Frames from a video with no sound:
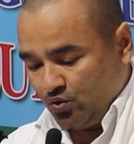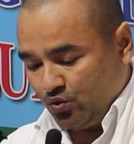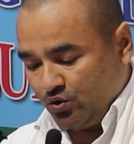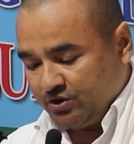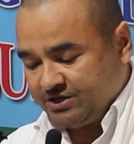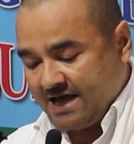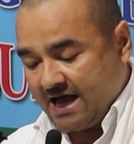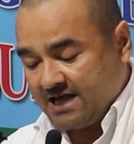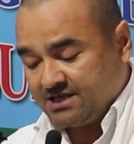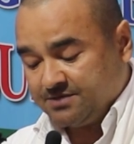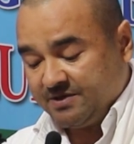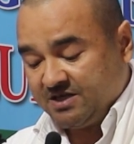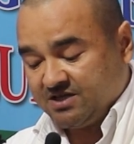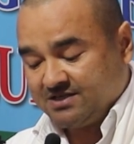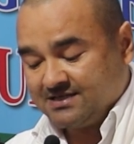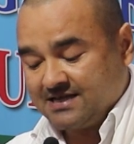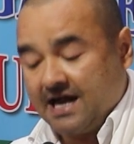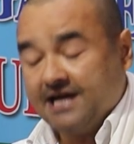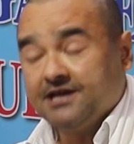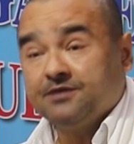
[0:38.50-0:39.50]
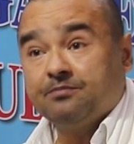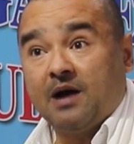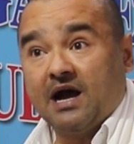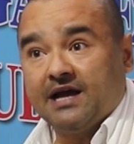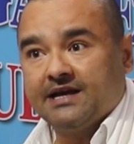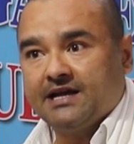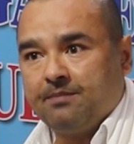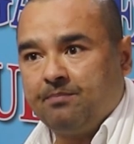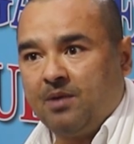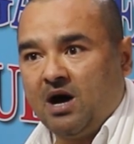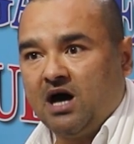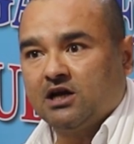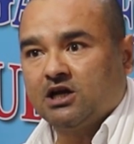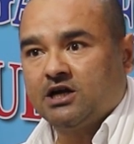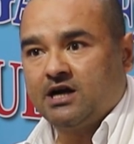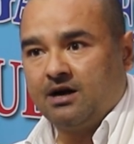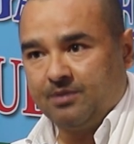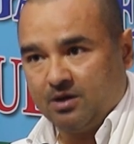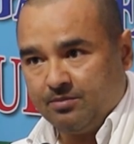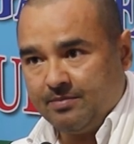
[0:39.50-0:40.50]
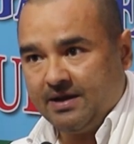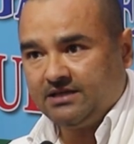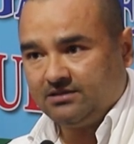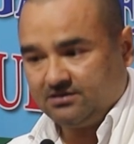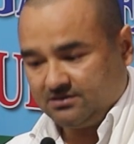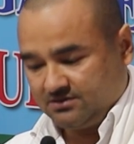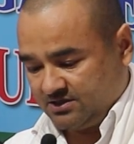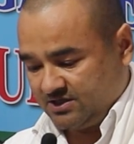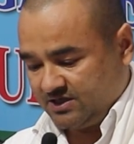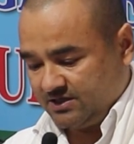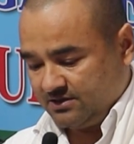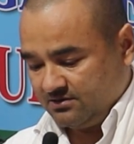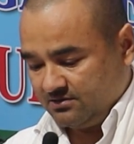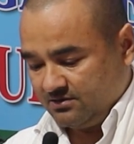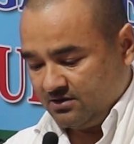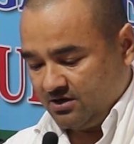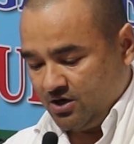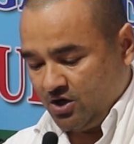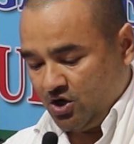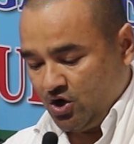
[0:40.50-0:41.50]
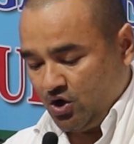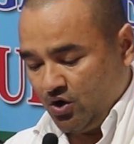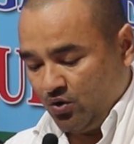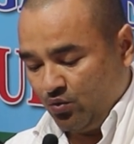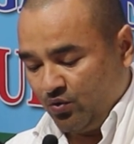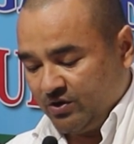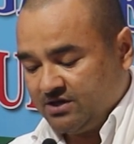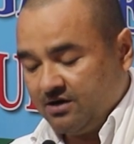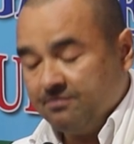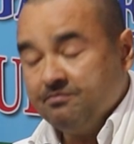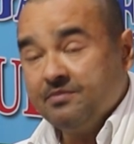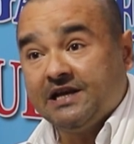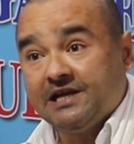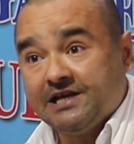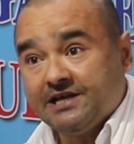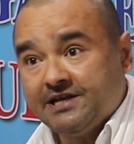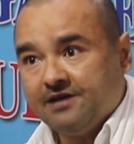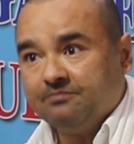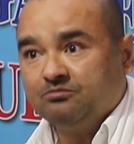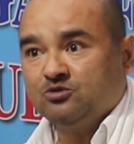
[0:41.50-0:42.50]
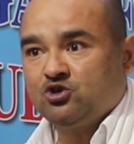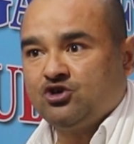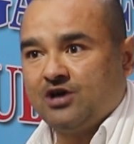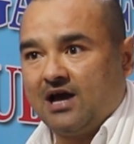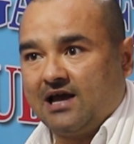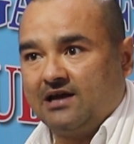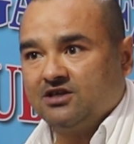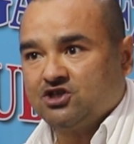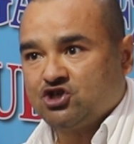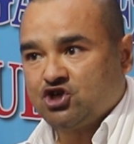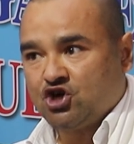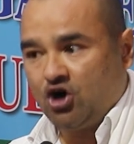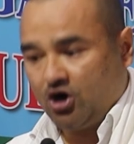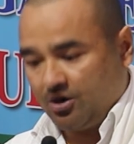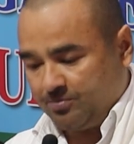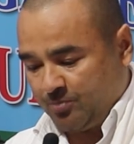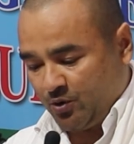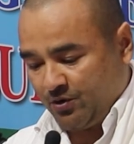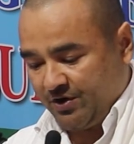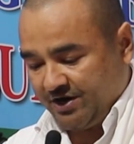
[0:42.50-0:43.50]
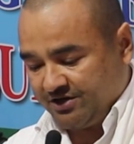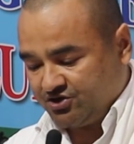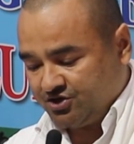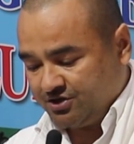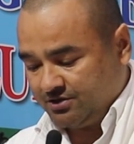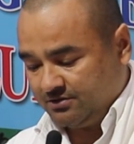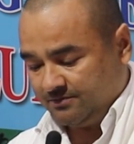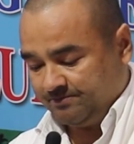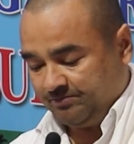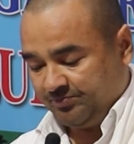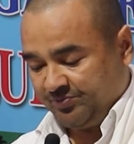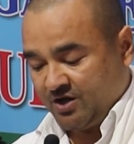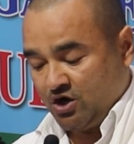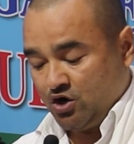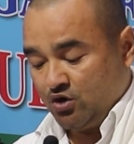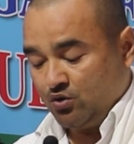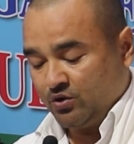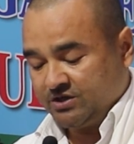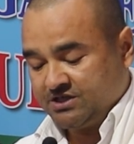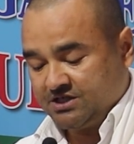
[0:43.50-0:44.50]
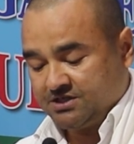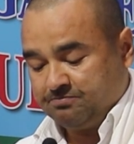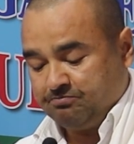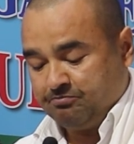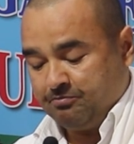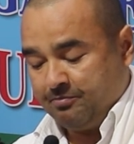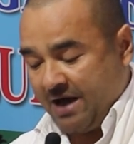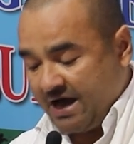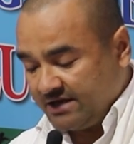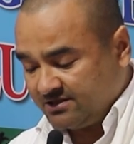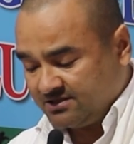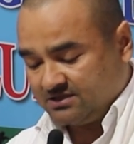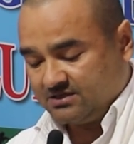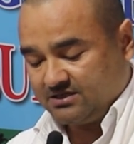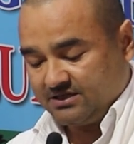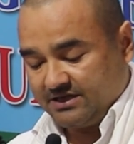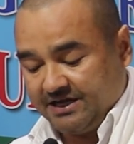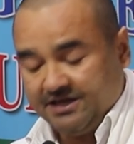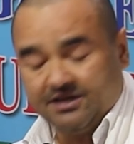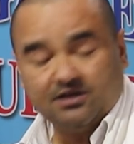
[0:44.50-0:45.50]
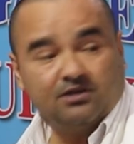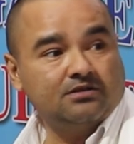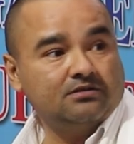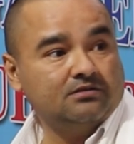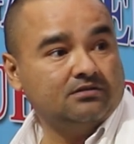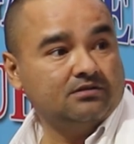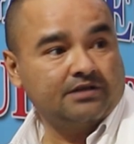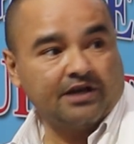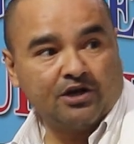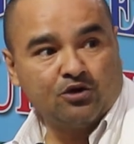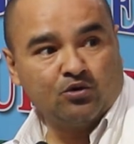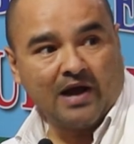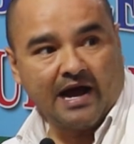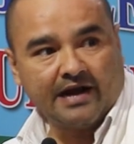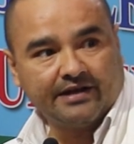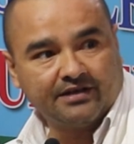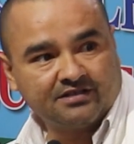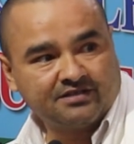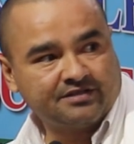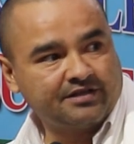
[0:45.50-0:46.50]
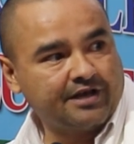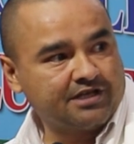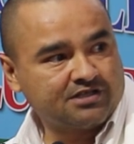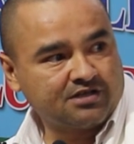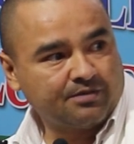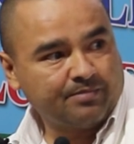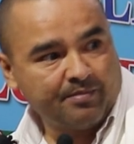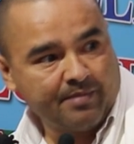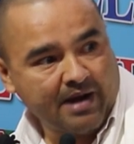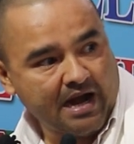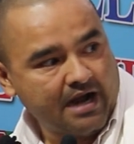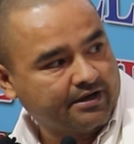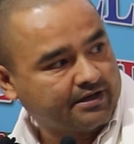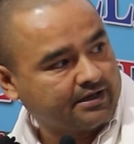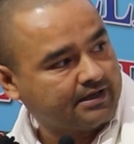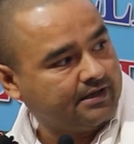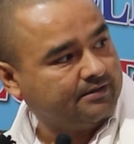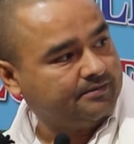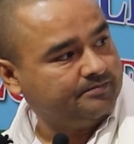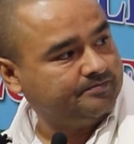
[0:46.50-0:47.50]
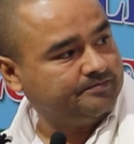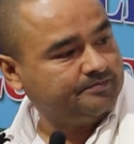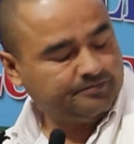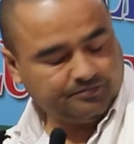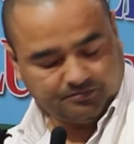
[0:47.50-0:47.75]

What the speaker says: which has been signed by Nepal government with the Millennium Challenge Corporation, which is based in the United States of America.